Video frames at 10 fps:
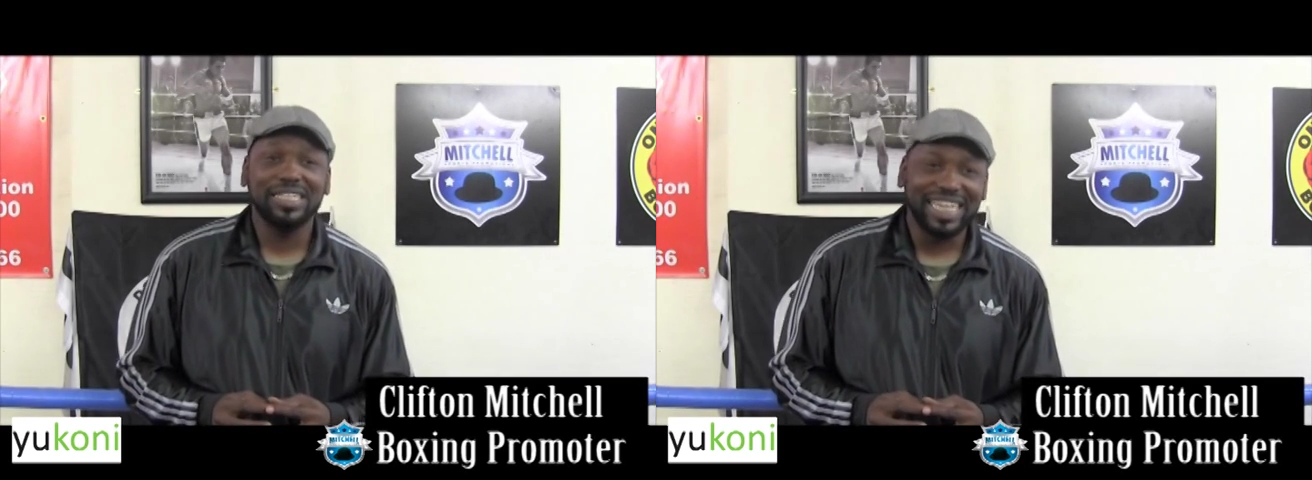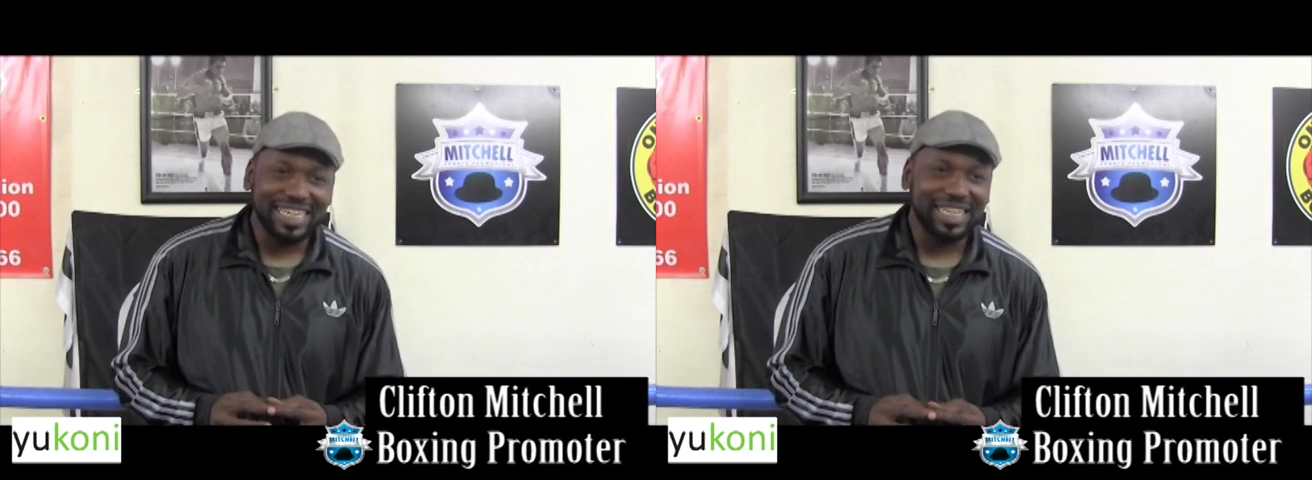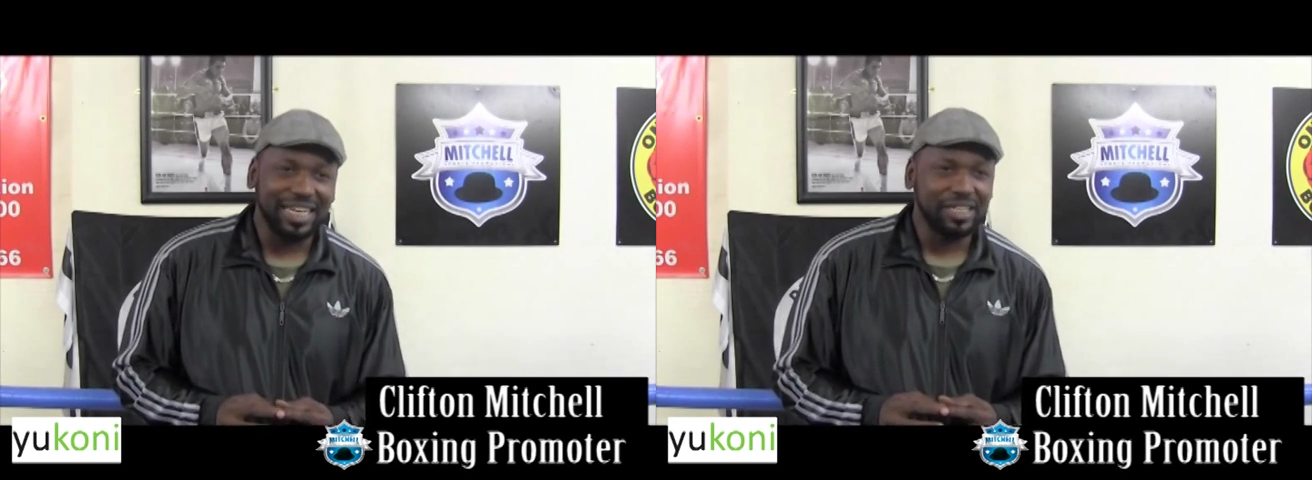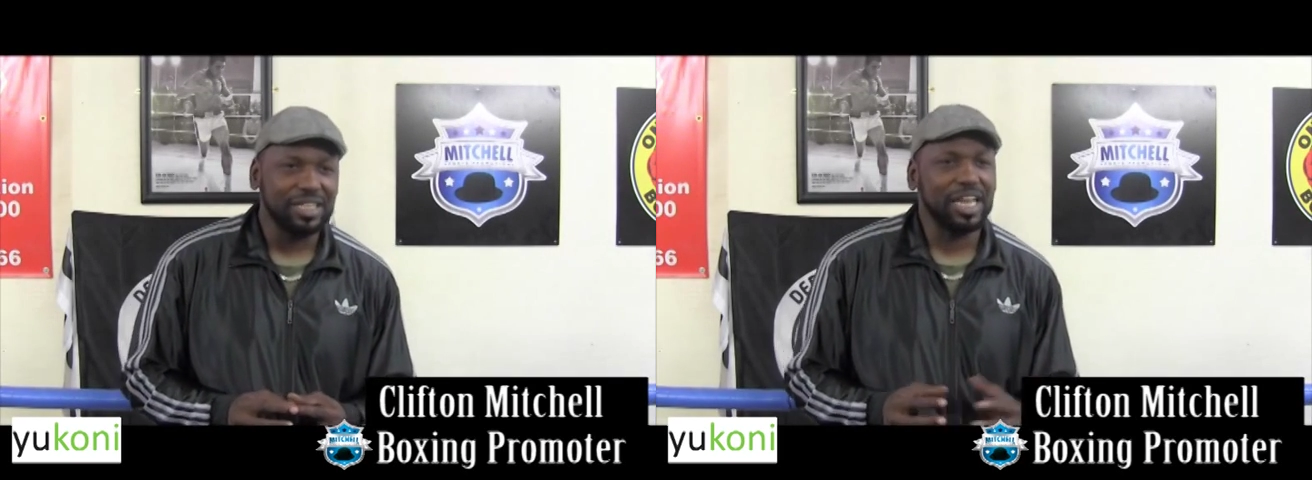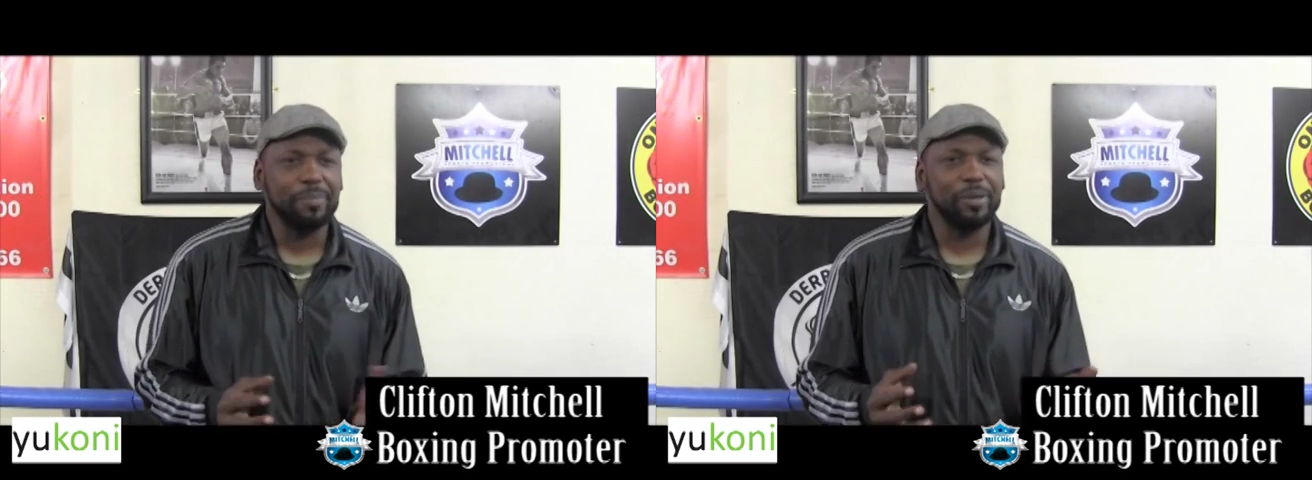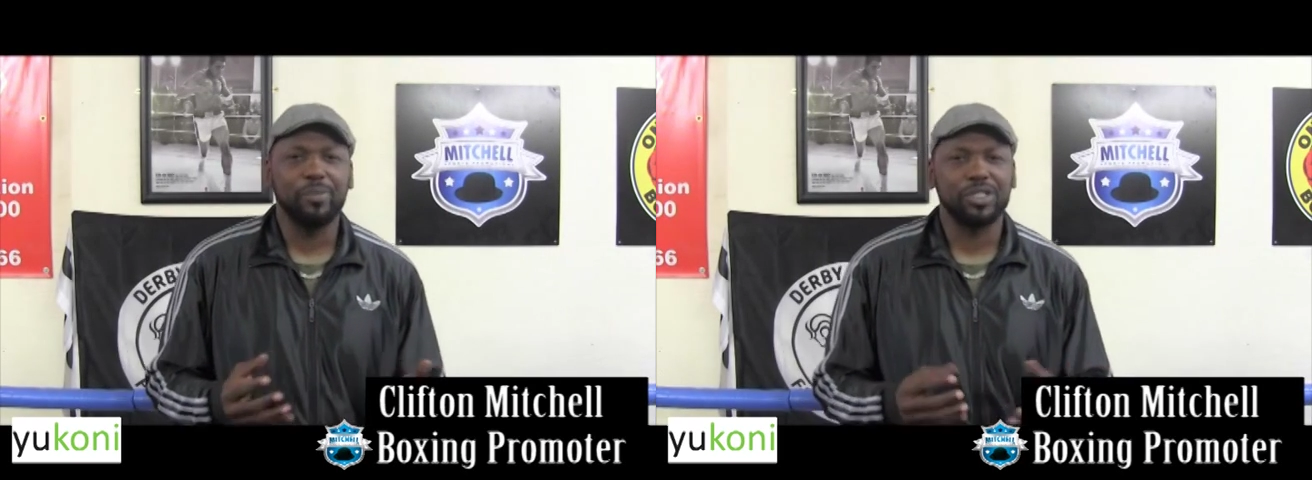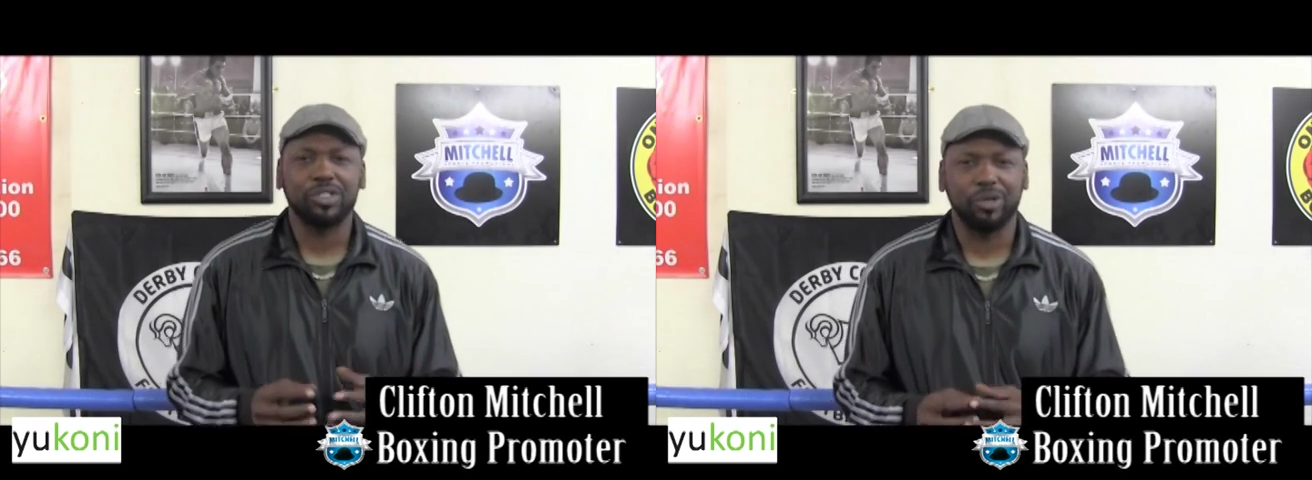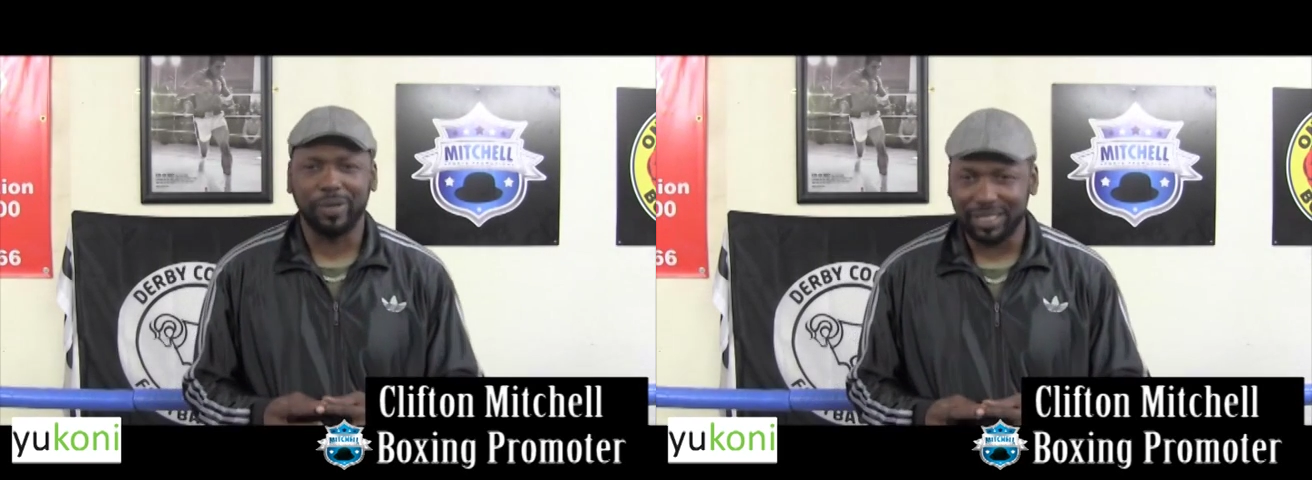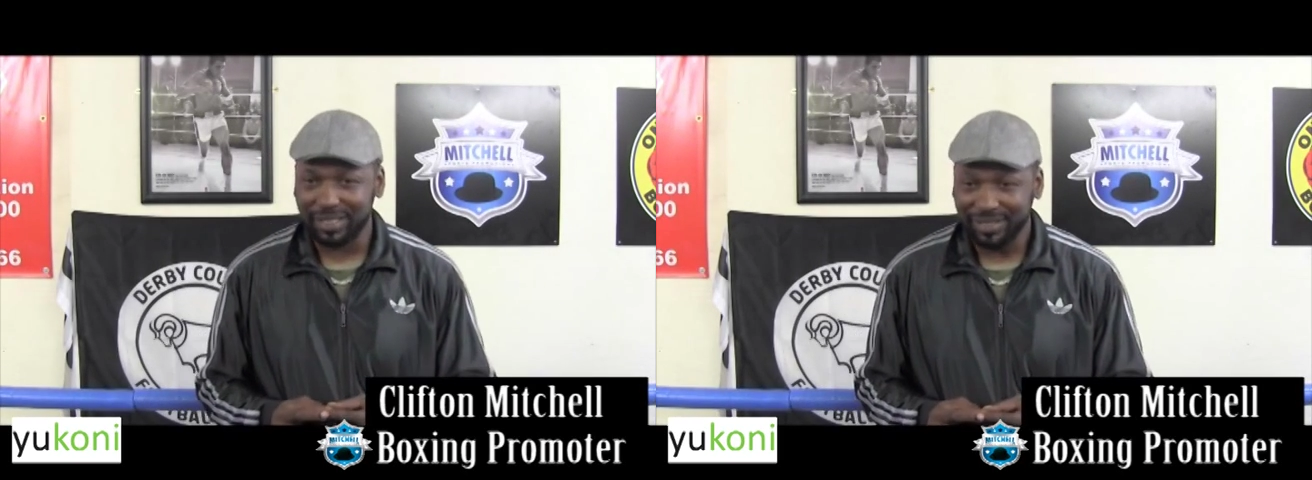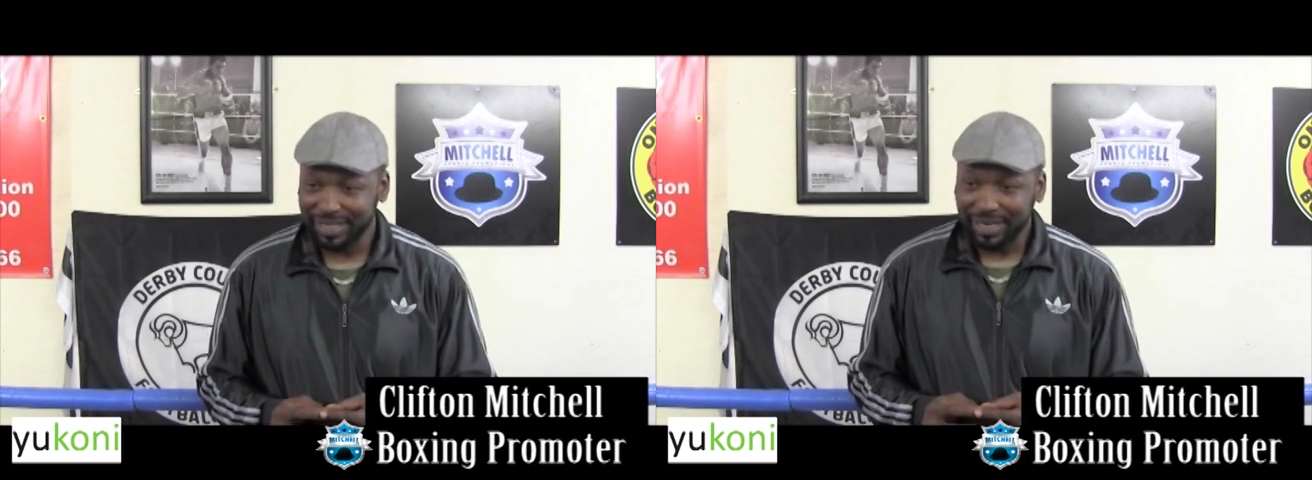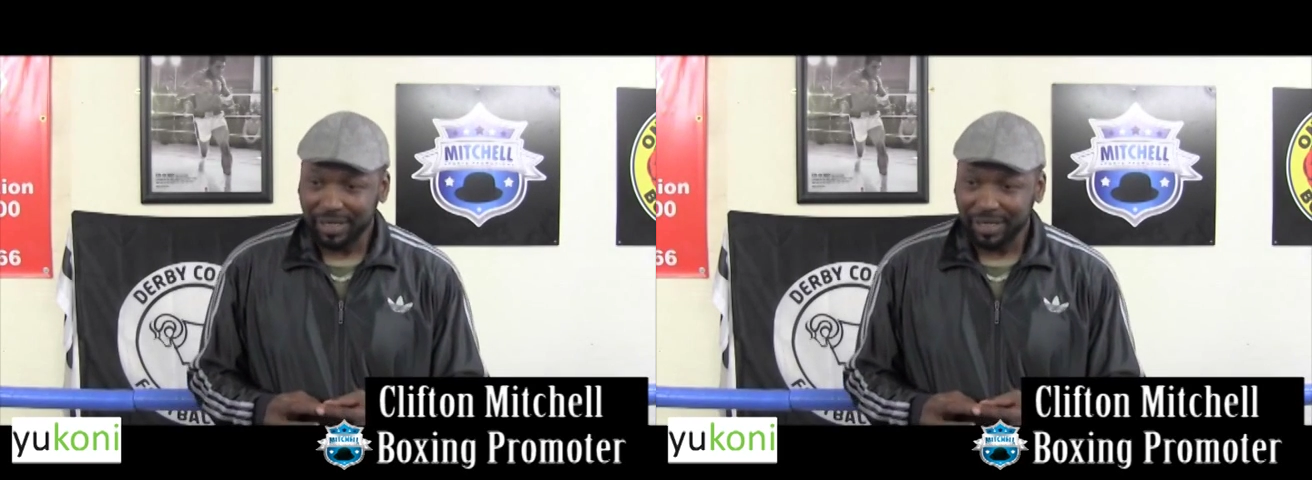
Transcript: digs in it. He's only been with us 2 weeks,